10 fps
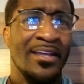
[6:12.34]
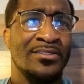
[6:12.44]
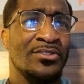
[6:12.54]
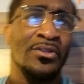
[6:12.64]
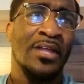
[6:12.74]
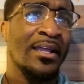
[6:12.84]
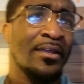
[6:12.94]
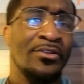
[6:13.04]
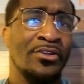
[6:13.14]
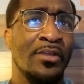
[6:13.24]
So like, hey,
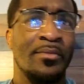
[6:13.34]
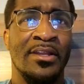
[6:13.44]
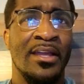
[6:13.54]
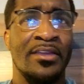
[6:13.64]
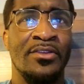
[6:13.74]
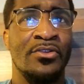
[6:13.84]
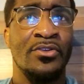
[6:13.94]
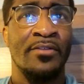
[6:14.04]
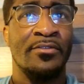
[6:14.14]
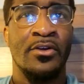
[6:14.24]
you know what I mean? You
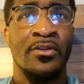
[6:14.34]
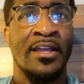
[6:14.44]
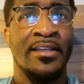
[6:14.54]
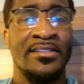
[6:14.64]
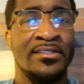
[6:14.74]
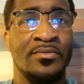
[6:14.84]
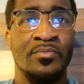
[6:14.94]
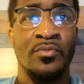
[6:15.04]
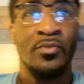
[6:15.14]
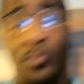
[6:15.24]
never know, like his
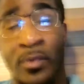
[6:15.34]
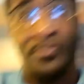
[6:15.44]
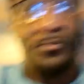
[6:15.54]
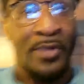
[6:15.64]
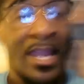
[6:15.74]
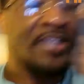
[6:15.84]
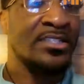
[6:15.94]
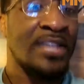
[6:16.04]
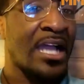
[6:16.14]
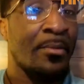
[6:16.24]
reaction
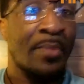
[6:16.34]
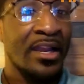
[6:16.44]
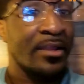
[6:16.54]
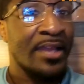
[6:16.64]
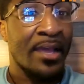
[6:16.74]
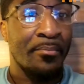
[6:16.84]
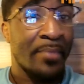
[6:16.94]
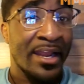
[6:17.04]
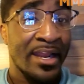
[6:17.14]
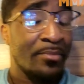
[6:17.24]
time might not
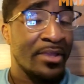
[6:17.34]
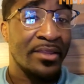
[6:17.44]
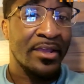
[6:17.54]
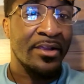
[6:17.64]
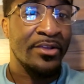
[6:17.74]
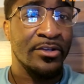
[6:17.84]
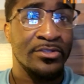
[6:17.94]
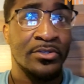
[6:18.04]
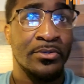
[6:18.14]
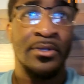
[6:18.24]
have been there,
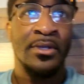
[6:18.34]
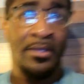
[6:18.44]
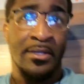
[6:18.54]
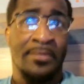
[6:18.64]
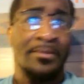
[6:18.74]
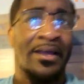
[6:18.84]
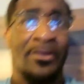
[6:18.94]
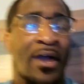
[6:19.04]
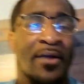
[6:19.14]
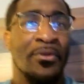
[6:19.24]
so
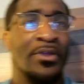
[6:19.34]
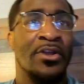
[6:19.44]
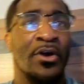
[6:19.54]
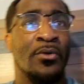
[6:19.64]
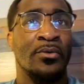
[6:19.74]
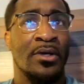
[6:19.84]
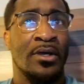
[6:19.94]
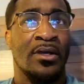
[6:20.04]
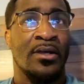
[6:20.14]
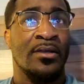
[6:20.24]
I really don't,
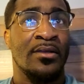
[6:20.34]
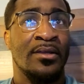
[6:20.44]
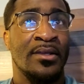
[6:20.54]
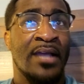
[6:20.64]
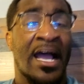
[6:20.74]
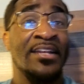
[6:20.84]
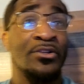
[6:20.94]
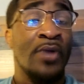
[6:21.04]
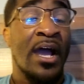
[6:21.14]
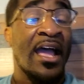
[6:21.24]
I
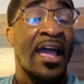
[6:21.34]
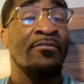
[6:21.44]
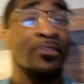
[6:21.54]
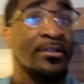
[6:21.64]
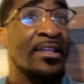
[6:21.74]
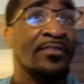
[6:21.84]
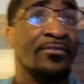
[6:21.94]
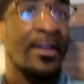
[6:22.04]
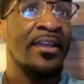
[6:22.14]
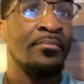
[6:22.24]
have looked at the
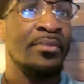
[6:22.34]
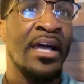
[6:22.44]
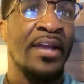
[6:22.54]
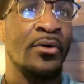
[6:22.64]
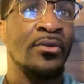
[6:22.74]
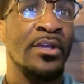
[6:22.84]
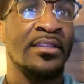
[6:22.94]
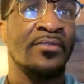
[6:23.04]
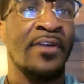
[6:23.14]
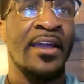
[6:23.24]
fight, but I don't look at
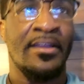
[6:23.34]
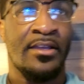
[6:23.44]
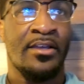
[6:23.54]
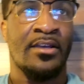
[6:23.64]
the fight,